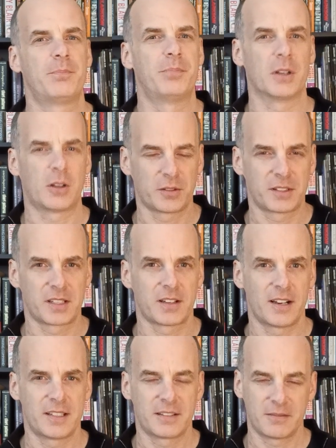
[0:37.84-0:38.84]
But God
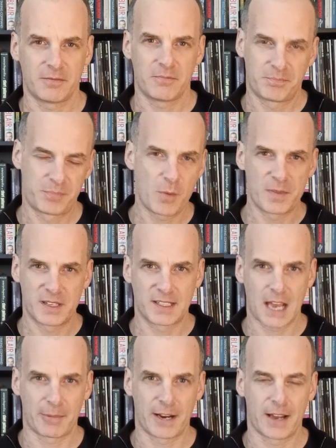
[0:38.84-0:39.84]
decides, build me this
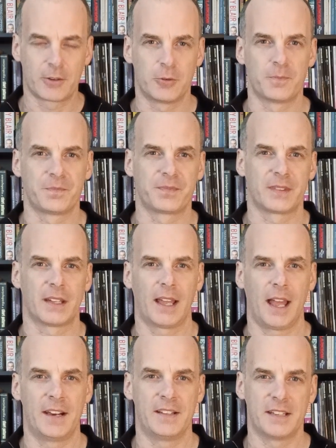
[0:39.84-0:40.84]
tabernacle,
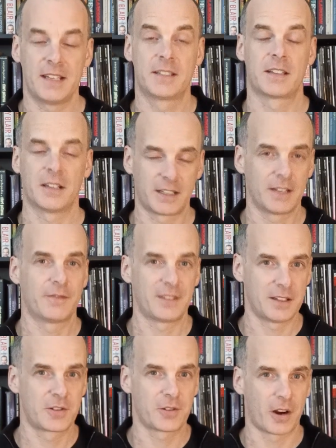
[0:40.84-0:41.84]
and he's going to give
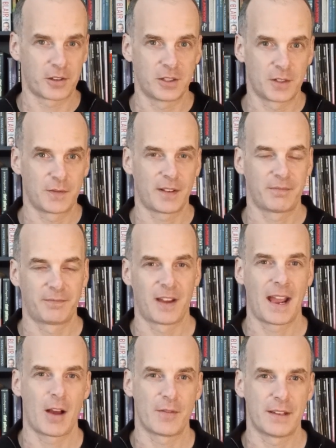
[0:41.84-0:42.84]
the instructions
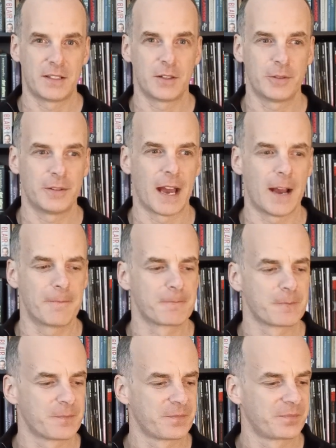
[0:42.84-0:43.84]
for how they do that.
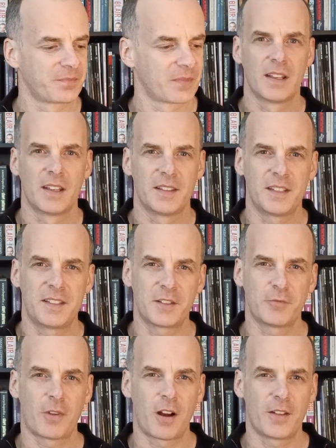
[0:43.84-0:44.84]
This
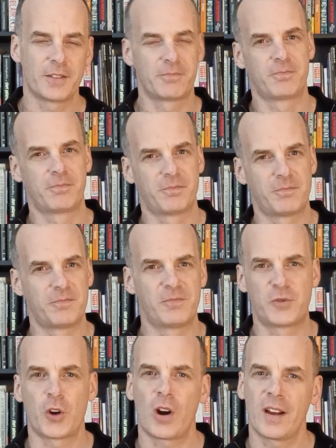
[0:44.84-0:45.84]
is a rather
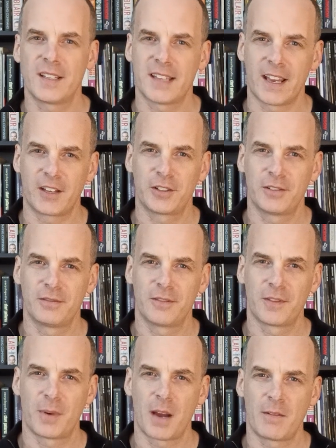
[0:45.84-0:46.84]
dry section
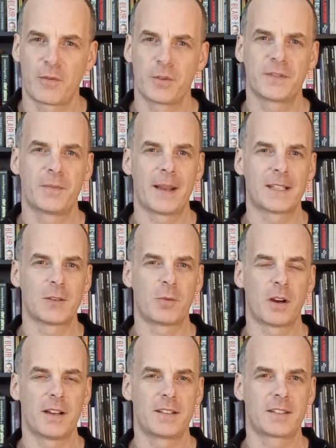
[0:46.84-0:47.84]
of the Bible, for want of a better
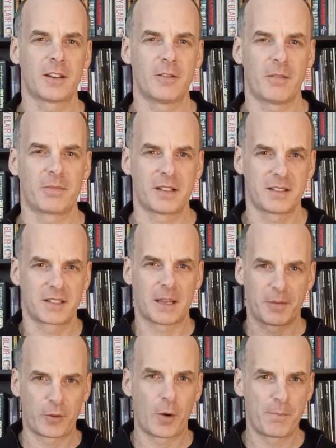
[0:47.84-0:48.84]
word, so I'm going to
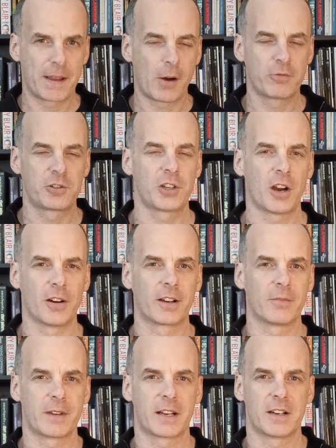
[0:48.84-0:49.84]
skip through a big old
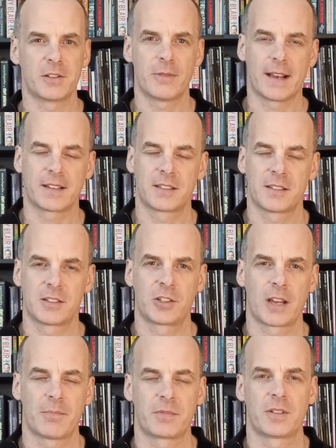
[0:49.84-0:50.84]
chunk and we're going to do Exodus
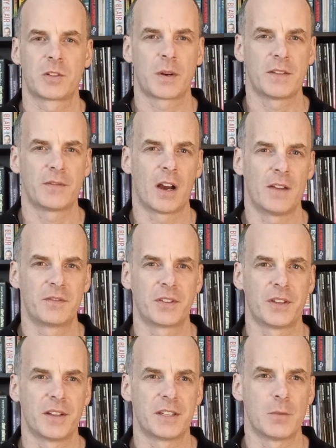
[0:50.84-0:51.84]
chapters 25 to
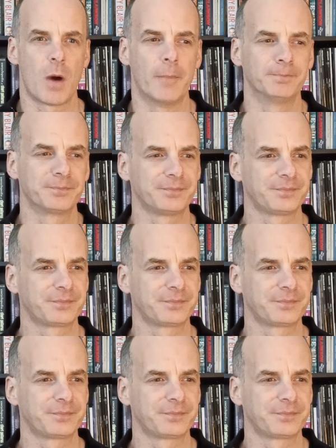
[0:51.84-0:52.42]
31.